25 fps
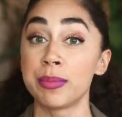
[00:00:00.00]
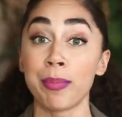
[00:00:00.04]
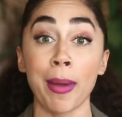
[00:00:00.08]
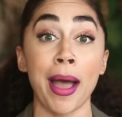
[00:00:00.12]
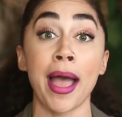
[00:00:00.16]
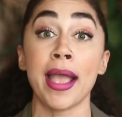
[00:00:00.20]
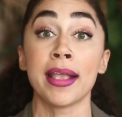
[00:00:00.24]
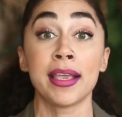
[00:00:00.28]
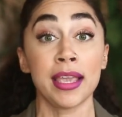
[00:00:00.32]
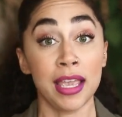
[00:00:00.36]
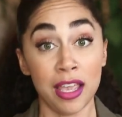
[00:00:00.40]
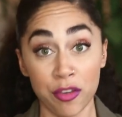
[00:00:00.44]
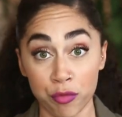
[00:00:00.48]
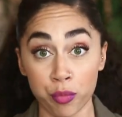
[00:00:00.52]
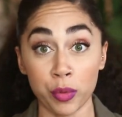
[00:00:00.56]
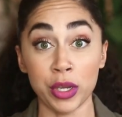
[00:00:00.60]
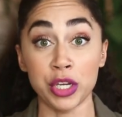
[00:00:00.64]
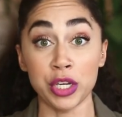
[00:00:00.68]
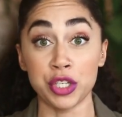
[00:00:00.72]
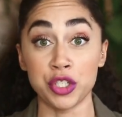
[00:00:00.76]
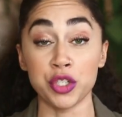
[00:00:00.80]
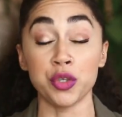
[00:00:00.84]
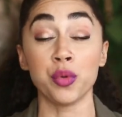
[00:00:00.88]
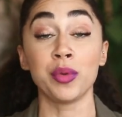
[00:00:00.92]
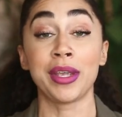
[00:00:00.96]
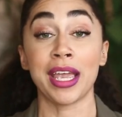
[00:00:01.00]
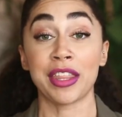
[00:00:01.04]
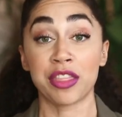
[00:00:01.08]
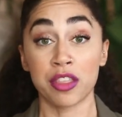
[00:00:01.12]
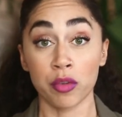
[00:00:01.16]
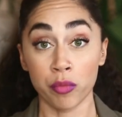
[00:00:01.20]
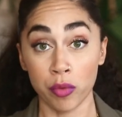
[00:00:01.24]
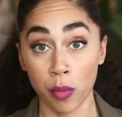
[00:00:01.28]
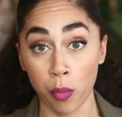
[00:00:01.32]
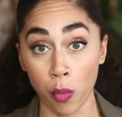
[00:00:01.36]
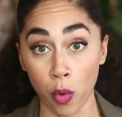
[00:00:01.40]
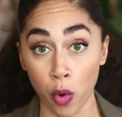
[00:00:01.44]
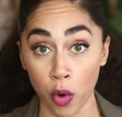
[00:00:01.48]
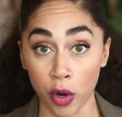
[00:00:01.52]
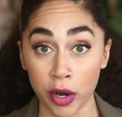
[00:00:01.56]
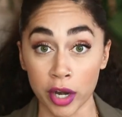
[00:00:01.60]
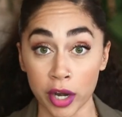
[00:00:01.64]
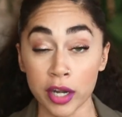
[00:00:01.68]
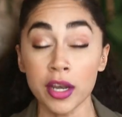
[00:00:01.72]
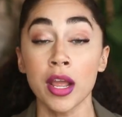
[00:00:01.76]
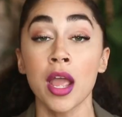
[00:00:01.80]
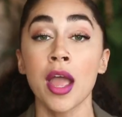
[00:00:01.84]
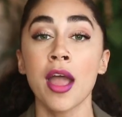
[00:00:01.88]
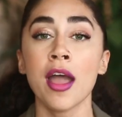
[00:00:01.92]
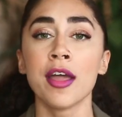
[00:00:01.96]
spike if we do get the
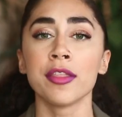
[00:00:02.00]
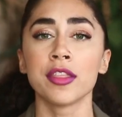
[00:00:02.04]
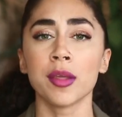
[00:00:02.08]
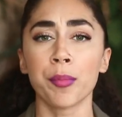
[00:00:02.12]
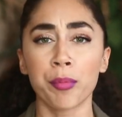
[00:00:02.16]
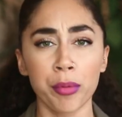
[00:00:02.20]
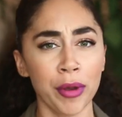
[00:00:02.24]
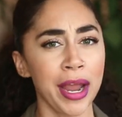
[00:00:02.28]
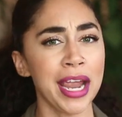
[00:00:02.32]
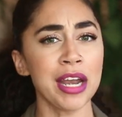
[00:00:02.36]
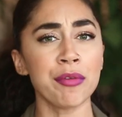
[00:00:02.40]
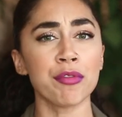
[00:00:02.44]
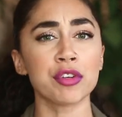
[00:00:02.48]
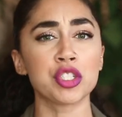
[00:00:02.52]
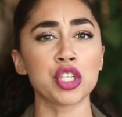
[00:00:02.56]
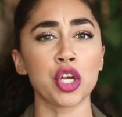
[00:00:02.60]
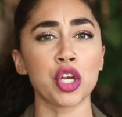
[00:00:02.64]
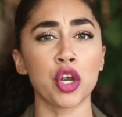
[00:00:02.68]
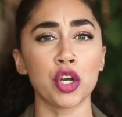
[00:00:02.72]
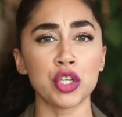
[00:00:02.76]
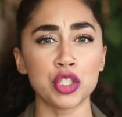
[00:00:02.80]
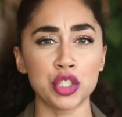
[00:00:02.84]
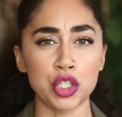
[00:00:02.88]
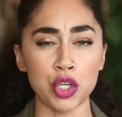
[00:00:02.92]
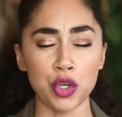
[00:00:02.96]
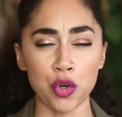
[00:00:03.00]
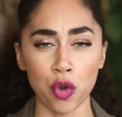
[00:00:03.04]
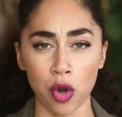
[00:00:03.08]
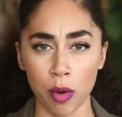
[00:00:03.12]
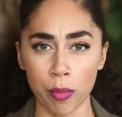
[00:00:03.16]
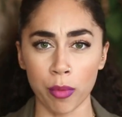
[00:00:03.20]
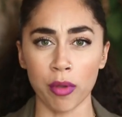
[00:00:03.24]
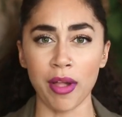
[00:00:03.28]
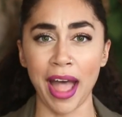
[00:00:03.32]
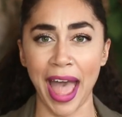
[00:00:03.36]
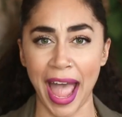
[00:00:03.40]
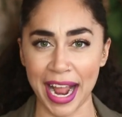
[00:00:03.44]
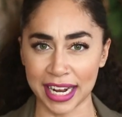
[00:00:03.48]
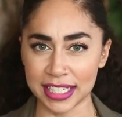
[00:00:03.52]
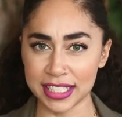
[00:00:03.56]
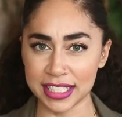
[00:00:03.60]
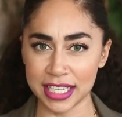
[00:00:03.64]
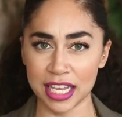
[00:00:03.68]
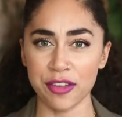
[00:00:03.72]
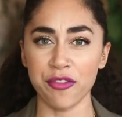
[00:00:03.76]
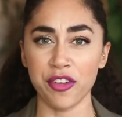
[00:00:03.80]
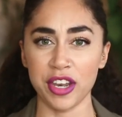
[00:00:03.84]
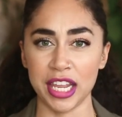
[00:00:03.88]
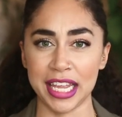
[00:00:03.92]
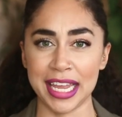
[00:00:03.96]
reward, the brain returns to normal
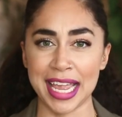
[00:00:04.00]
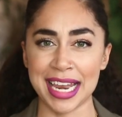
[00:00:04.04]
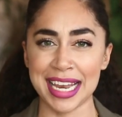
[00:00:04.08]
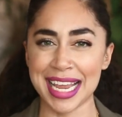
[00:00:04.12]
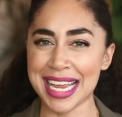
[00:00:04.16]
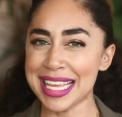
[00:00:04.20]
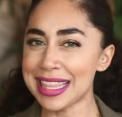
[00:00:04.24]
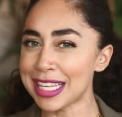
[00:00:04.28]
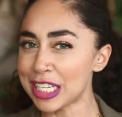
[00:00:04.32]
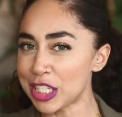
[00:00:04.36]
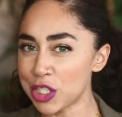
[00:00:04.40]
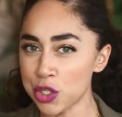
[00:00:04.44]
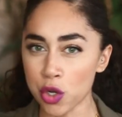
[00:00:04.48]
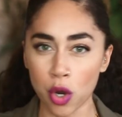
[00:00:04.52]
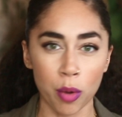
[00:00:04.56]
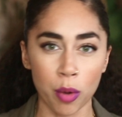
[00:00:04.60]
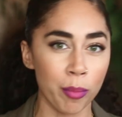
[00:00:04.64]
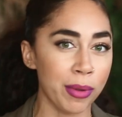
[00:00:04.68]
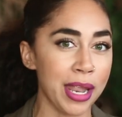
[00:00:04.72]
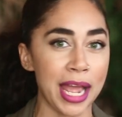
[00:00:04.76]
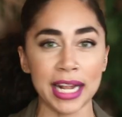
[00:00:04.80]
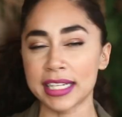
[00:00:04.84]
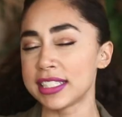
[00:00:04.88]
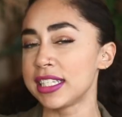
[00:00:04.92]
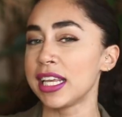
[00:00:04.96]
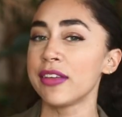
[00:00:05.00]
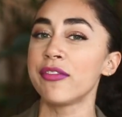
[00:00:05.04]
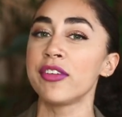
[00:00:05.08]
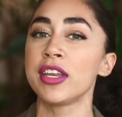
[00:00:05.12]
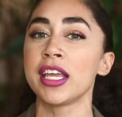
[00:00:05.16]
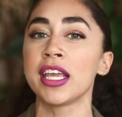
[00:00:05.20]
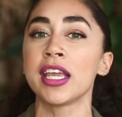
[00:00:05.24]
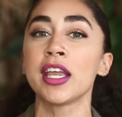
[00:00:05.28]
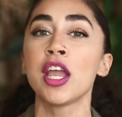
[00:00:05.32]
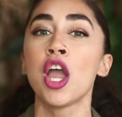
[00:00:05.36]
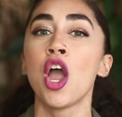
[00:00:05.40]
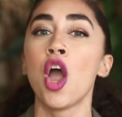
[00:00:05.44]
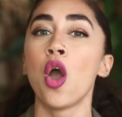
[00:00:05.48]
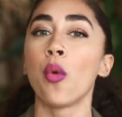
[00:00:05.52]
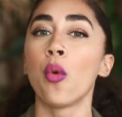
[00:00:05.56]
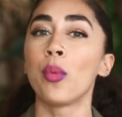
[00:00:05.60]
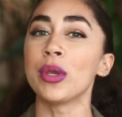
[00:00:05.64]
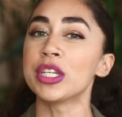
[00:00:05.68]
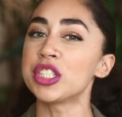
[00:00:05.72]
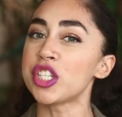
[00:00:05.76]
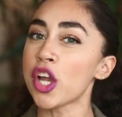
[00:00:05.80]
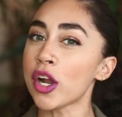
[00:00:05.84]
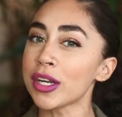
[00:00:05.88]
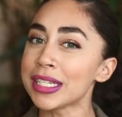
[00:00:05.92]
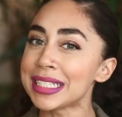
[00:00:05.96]
activity. And in this normal activity,
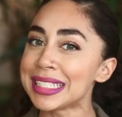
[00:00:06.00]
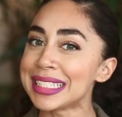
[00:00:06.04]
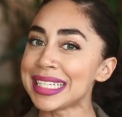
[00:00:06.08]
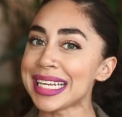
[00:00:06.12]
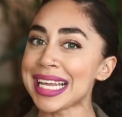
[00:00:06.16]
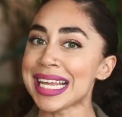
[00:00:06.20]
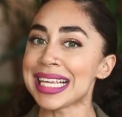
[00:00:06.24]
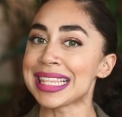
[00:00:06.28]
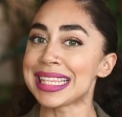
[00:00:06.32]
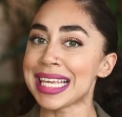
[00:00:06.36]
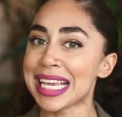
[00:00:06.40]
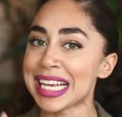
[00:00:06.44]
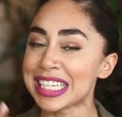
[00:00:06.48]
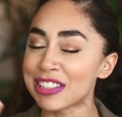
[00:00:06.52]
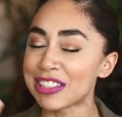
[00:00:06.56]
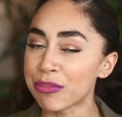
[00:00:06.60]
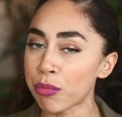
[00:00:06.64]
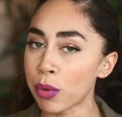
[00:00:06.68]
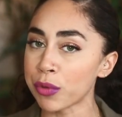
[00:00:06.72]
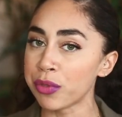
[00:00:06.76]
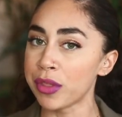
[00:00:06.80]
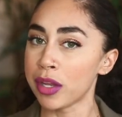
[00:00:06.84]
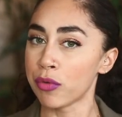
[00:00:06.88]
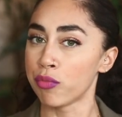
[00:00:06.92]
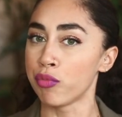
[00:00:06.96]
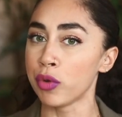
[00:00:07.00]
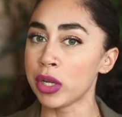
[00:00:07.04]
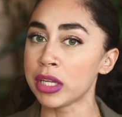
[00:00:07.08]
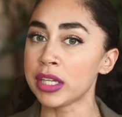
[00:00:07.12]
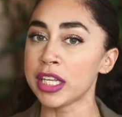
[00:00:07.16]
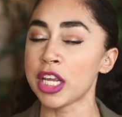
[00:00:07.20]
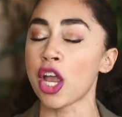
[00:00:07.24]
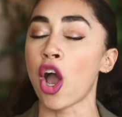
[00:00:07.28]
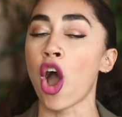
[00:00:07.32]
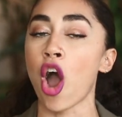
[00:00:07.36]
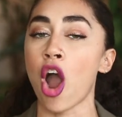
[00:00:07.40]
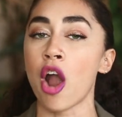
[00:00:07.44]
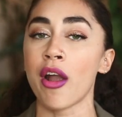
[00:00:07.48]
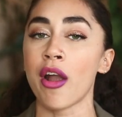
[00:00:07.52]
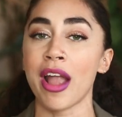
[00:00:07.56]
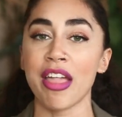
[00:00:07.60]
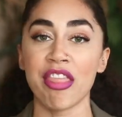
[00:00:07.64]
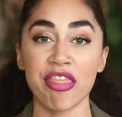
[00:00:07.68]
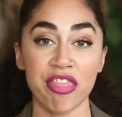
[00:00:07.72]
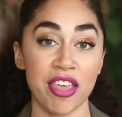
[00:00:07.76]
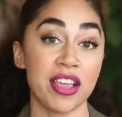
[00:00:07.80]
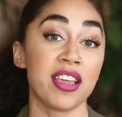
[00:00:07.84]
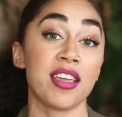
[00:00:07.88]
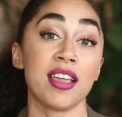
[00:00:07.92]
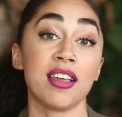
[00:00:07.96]
we start seeing things for what they really are
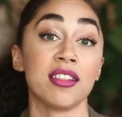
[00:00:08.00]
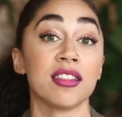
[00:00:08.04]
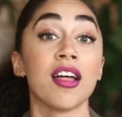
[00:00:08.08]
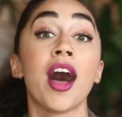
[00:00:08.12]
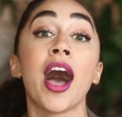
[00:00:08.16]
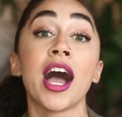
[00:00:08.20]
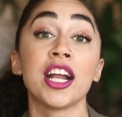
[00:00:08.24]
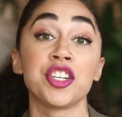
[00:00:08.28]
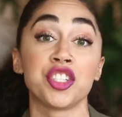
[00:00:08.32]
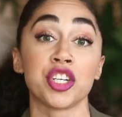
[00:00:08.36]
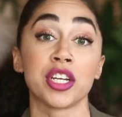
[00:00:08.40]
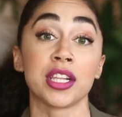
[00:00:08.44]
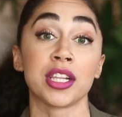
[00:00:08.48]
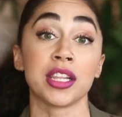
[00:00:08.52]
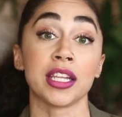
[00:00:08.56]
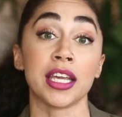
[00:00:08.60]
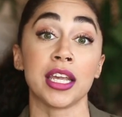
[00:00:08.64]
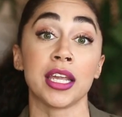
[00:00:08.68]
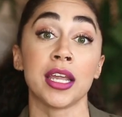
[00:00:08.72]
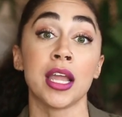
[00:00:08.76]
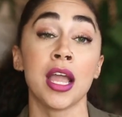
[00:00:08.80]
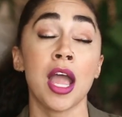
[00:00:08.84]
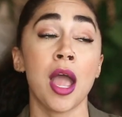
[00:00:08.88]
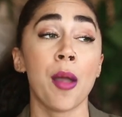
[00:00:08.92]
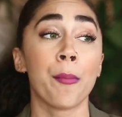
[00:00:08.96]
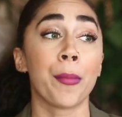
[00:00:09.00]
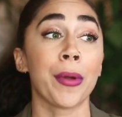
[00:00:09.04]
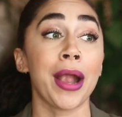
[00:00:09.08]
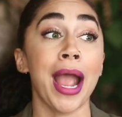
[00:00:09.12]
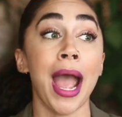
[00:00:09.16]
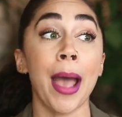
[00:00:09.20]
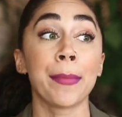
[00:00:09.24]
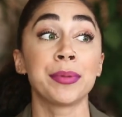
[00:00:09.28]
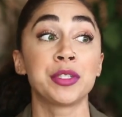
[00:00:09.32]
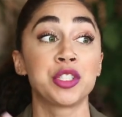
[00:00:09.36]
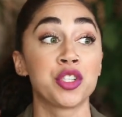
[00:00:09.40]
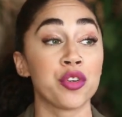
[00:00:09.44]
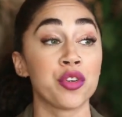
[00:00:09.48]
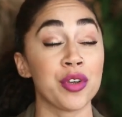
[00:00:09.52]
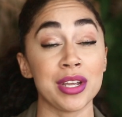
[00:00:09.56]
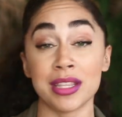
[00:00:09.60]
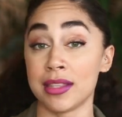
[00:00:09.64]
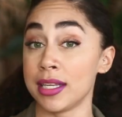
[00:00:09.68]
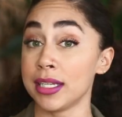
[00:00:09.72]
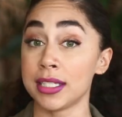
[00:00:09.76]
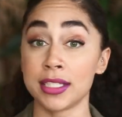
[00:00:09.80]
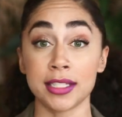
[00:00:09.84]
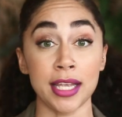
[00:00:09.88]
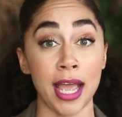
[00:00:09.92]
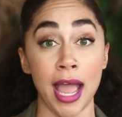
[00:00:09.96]
and thinking logically. Perhaps
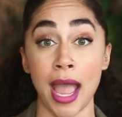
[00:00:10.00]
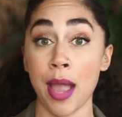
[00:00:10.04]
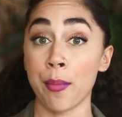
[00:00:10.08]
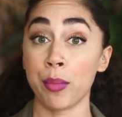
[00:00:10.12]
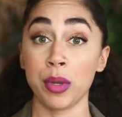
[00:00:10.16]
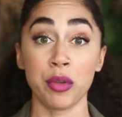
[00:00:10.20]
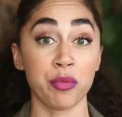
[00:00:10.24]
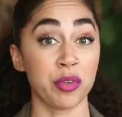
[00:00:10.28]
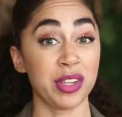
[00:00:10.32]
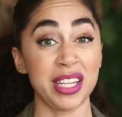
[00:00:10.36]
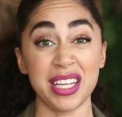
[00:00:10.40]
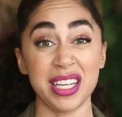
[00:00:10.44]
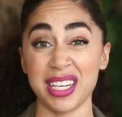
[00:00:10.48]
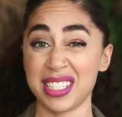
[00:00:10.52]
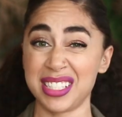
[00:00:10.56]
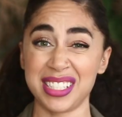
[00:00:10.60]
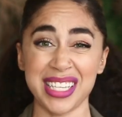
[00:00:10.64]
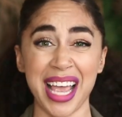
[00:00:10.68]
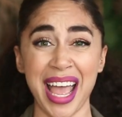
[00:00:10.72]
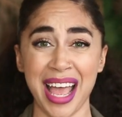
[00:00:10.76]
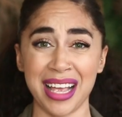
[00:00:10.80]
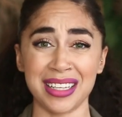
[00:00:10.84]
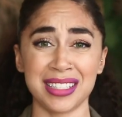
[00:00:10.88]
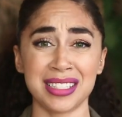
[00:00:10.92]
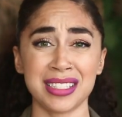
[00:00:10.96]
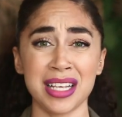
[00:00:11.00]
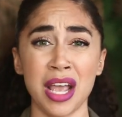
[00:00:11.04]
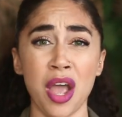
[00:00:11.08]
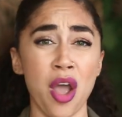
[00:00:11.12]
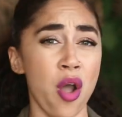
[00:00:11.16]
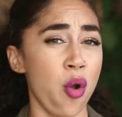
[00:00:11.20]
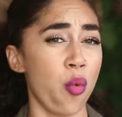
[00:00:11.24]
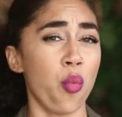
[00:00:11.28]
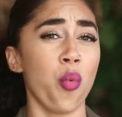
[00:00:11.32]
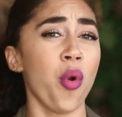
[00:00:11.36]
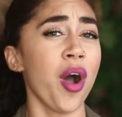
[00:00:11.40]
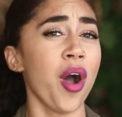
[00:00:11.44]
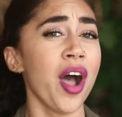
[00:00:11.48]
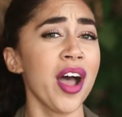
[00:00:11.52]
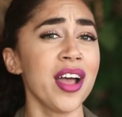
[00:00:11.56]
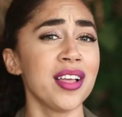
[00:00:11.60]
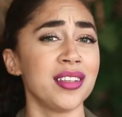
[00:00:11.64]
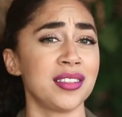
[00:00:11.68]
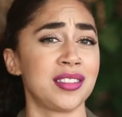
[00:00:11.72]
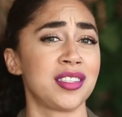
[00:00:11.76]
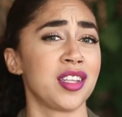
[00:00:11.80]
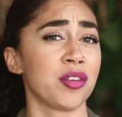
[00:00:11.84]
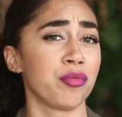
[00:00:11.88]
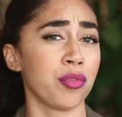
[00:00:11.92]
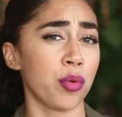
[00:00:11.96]
during this time we really assess,
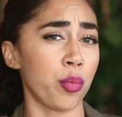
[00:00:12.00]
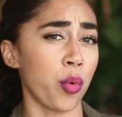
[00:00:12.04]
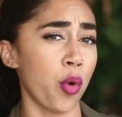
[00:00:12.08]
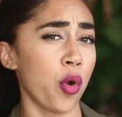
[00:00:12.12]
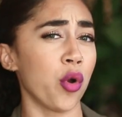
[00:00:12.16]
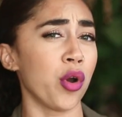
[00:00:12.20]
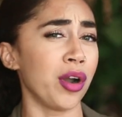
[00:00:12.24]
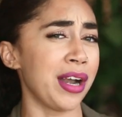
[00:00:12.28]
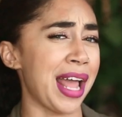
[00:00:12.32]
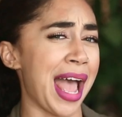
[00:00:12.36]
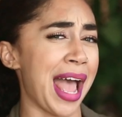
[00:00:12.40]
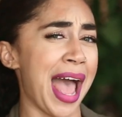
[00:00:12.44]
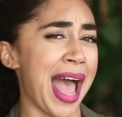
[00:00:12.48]
was the reward